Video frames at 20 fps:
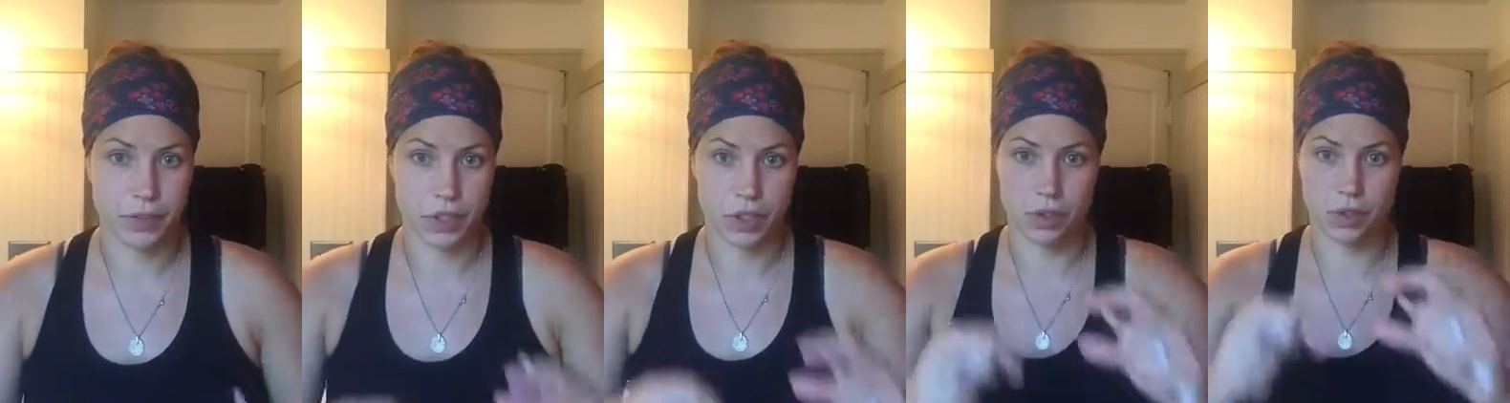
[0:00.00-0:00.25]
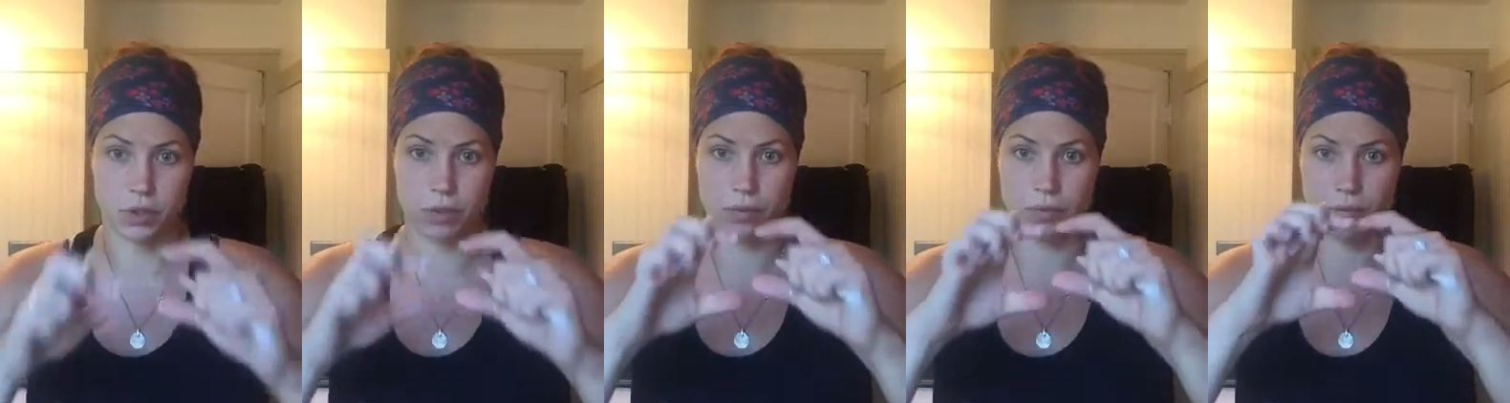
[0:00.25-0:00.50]

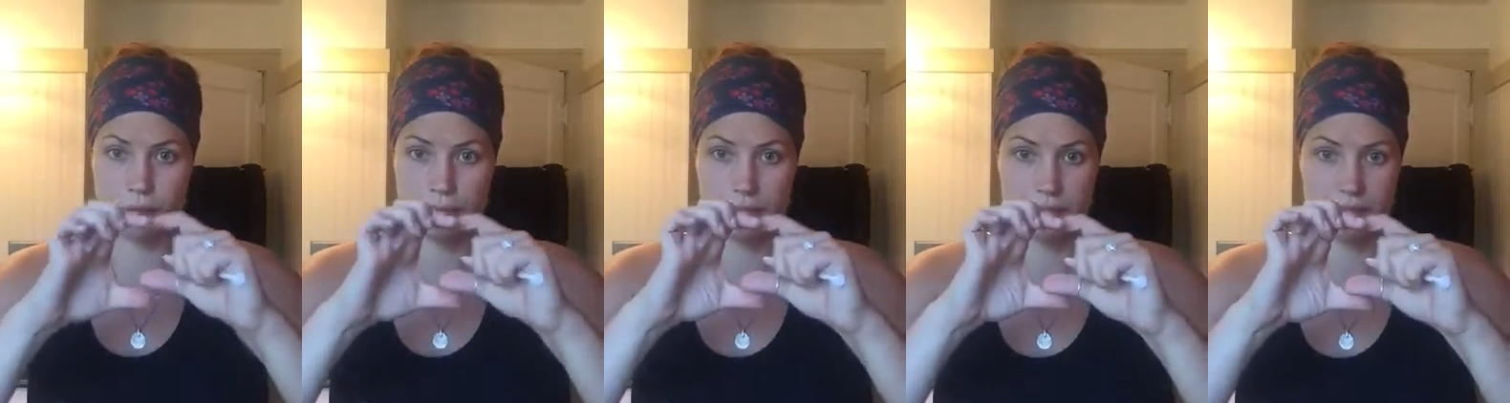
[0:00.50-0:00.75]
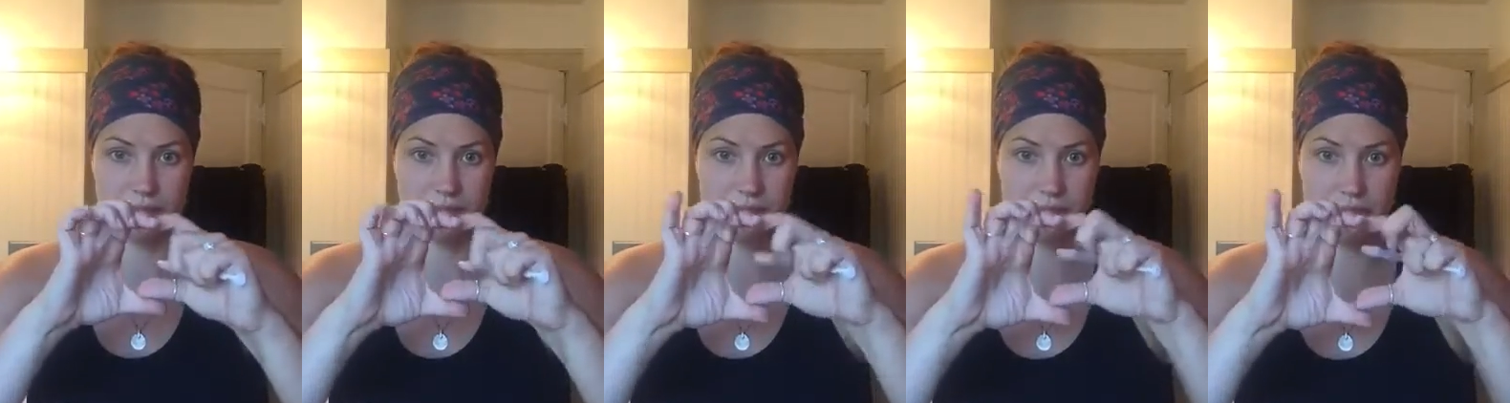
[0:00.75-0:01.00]
you know,
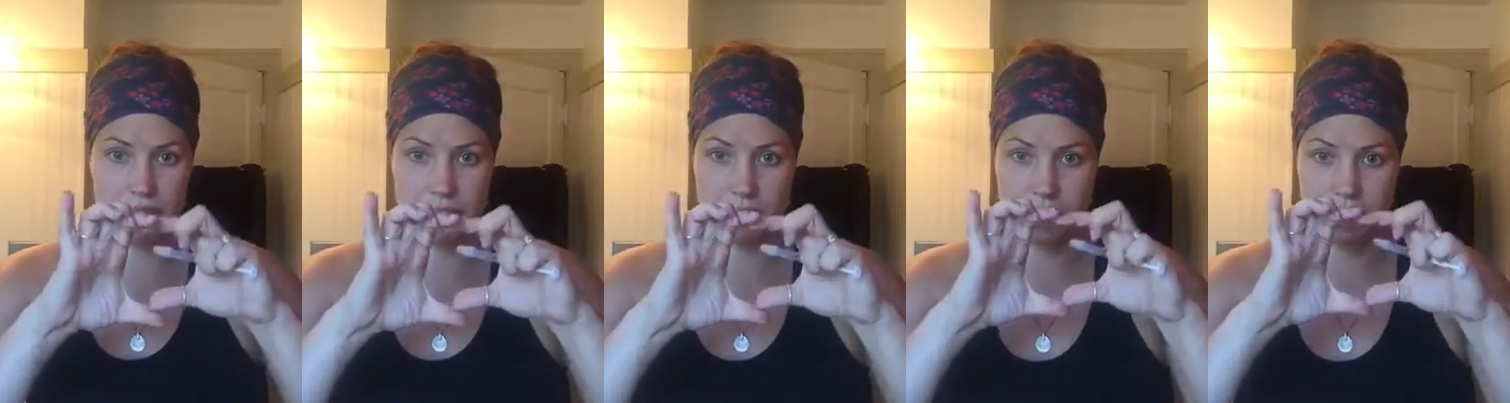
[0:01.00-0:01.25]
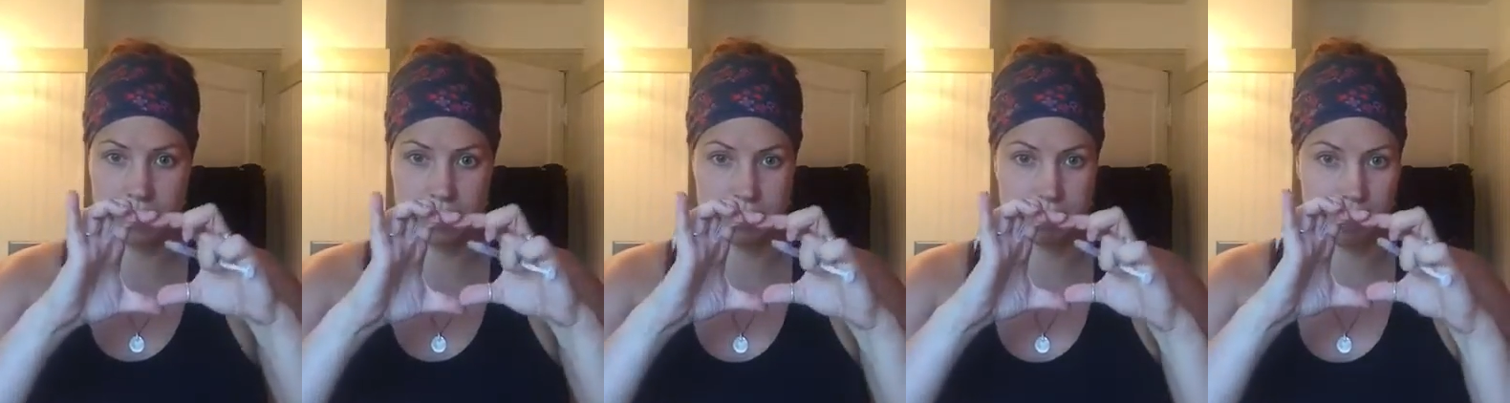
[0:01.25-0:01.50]

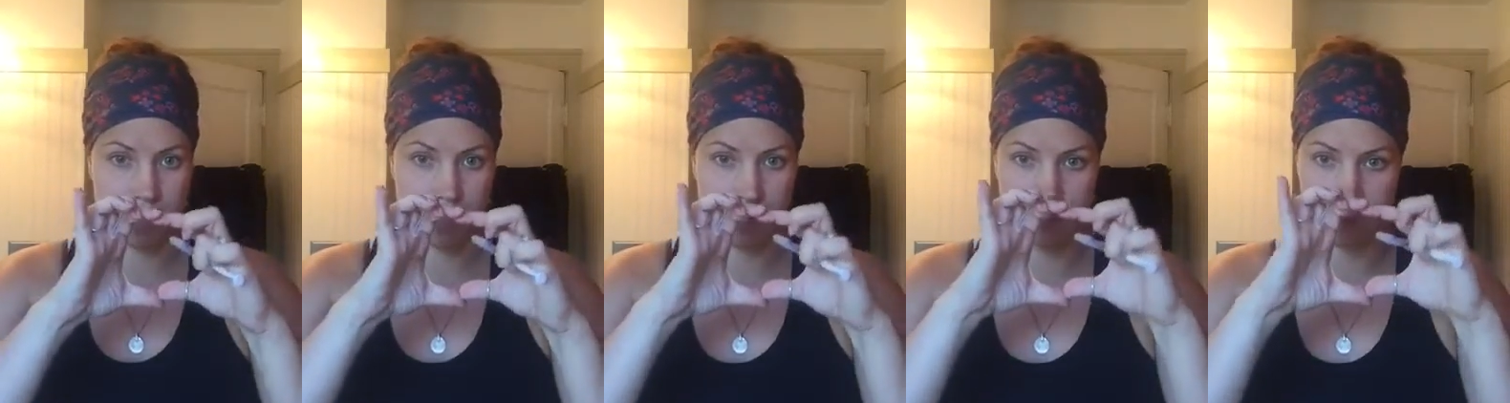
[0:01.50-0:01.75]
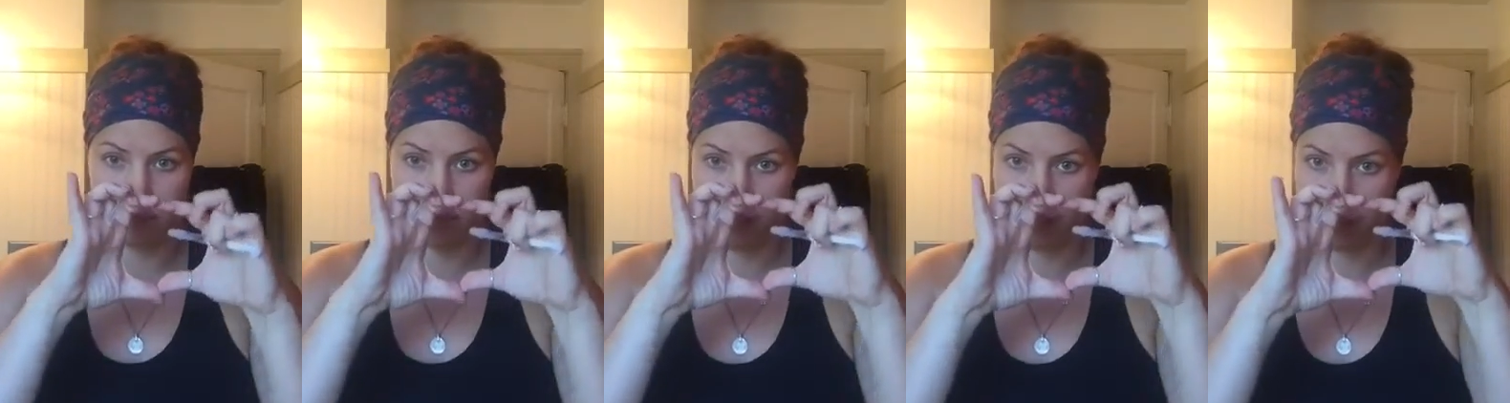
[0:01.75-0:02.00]
this
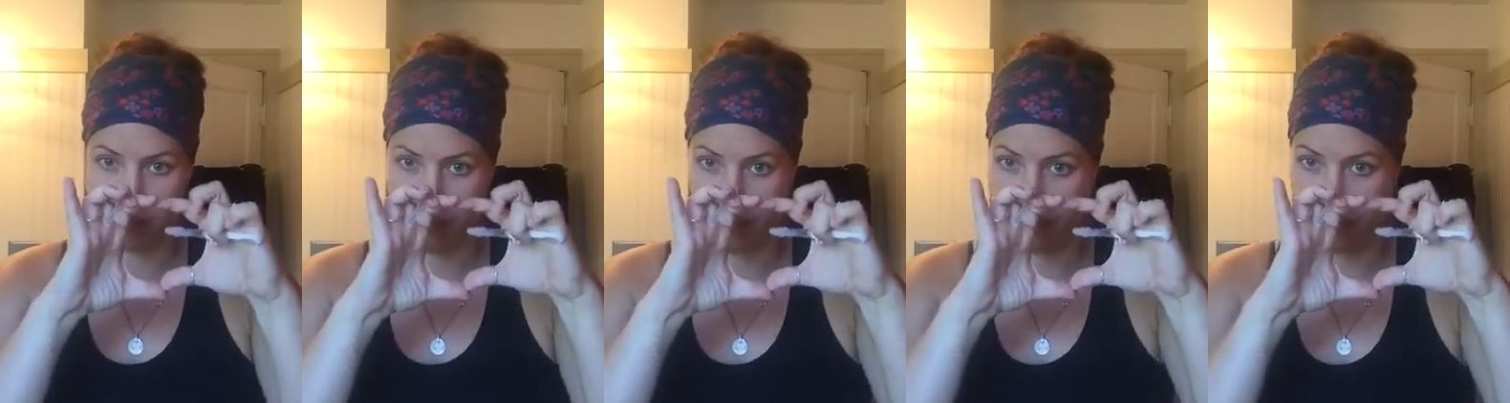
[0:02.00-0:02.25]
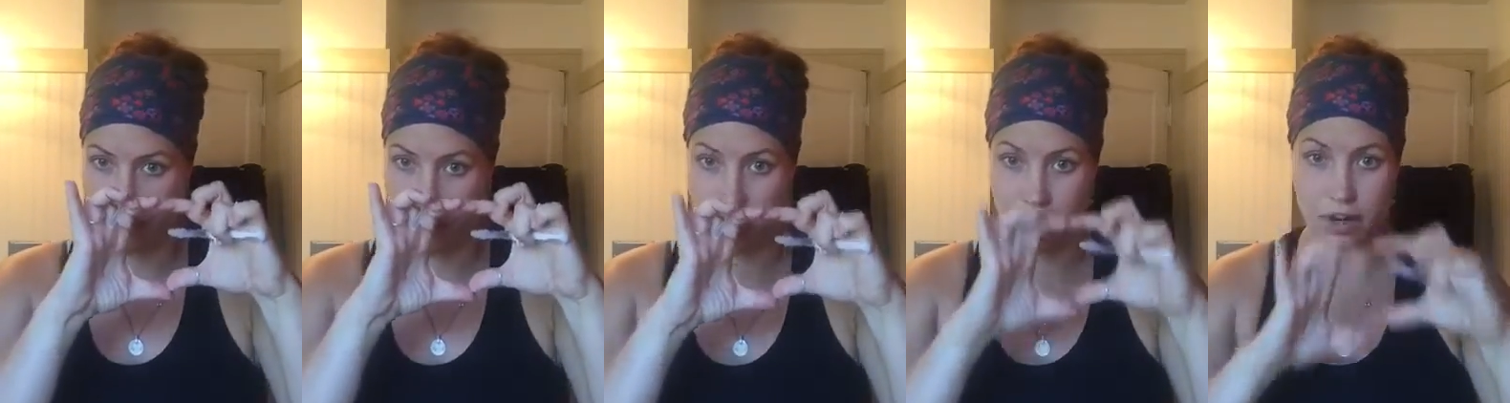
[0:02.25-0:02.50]
big of
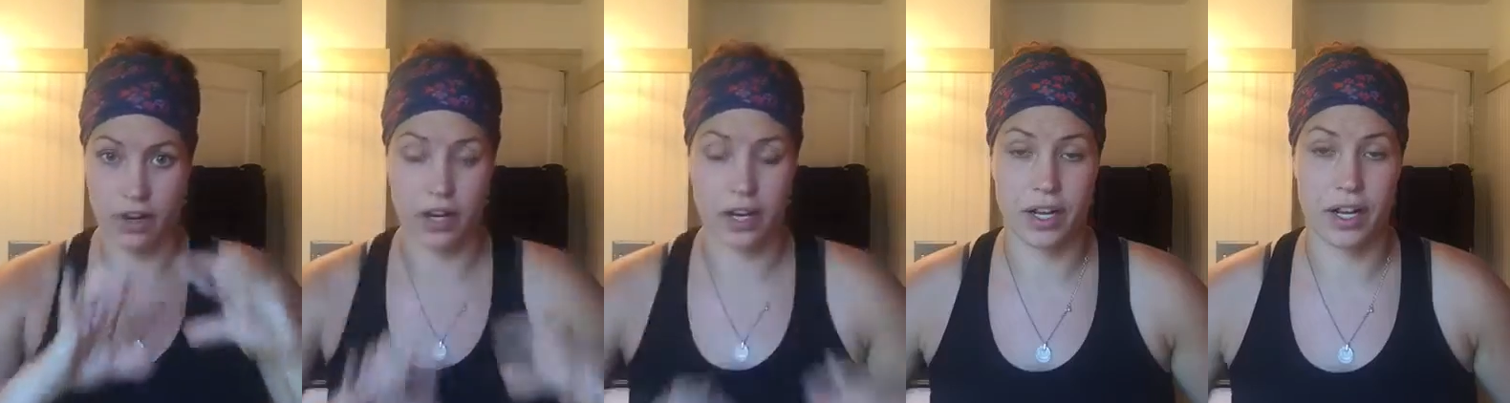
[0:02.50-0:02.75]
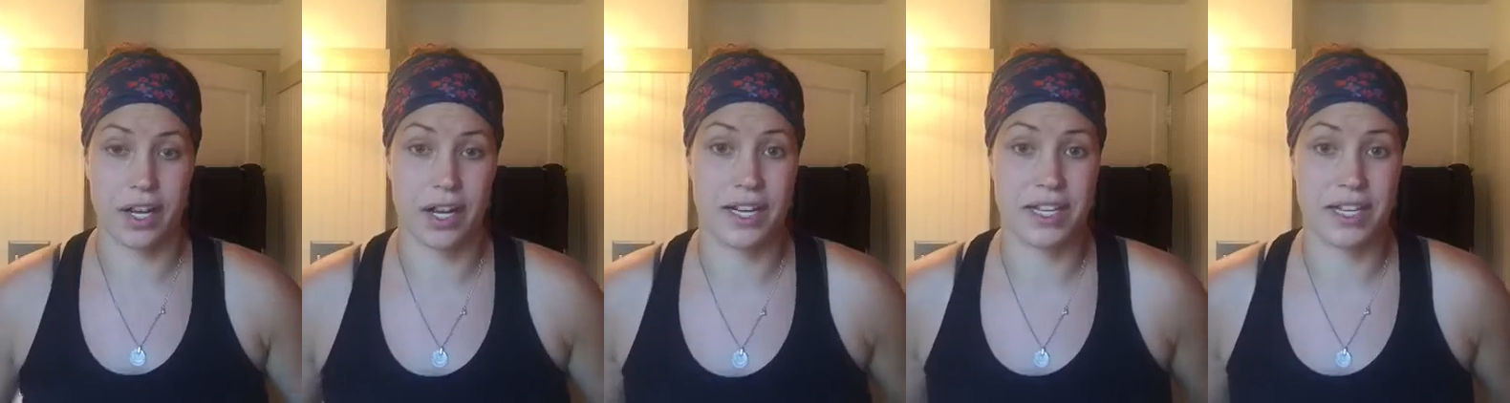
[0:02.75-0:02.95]
an area,